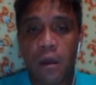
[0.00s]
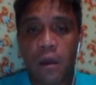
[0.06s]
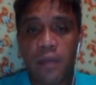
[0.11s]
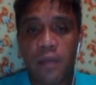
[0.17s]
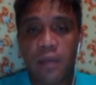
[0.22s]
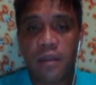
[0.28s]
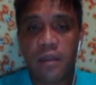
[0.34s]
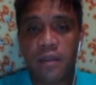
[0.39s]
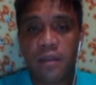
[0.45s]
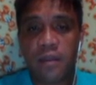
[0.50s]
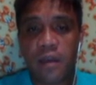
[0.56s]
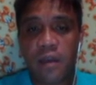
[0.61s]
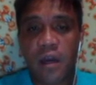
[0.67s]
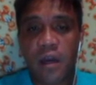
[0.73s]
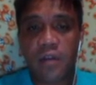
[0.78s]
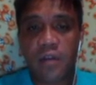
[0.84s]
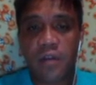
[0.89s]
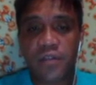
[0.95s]
Then the
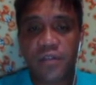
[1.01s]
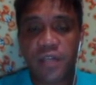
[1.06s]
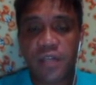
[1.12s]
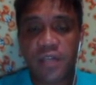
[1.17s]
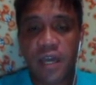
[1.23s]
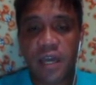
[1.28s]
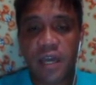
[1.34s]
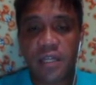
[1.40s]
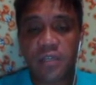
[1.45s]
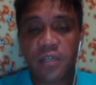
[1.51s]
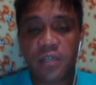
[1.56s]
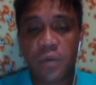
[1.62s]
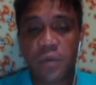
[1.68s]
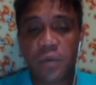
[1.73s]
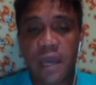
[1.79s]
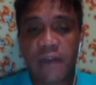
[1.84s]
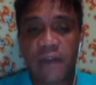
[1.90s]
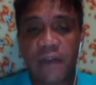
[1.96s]
other side is
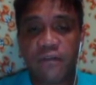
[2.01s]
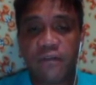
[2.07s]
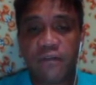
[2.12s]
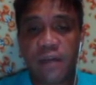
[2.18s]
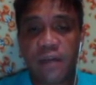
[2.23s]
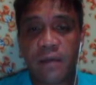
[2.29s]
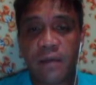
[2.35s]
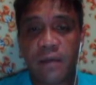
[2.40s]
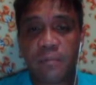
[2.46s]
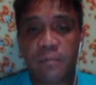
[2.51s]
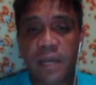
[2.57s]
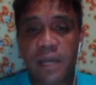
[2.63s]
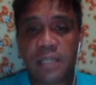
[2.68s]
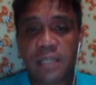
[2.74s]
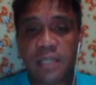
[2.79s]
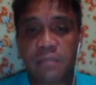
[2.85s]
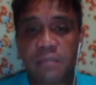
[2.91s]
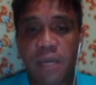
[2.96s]
we have
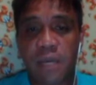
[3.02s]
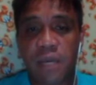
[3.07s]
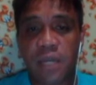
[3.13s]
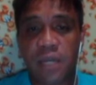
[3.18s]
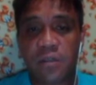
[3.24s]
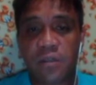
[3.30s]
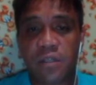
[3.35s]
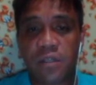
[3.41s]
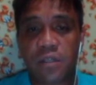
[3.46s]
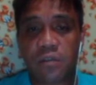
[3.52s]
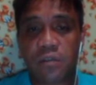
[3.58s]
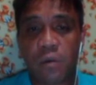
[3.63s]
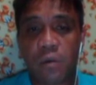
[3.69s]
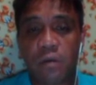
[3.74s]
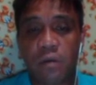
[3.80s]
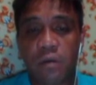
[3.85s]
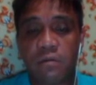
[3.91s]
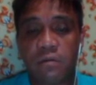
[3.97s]
plus minus the
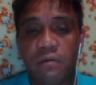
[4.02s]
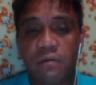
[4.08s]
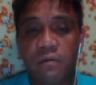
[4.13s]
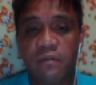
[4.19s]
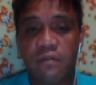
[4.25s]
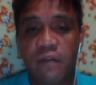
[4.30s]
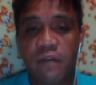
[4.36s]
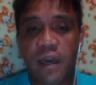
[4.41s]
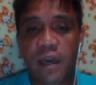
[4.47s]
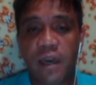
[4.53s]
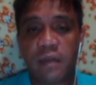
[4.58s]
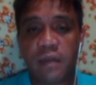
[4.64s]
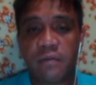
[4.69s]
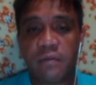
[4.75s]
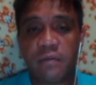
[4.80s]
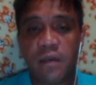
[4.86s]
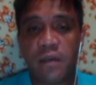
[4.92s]
square root of 5.